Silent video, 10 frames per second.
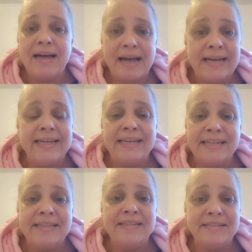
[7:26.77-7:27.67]
I can
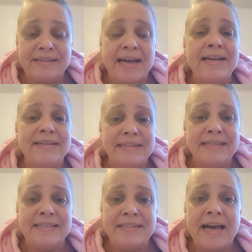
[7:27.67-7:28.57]
get this done
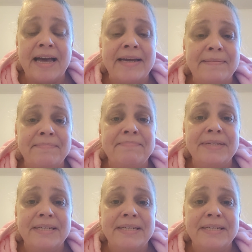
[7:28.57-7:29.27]
in time.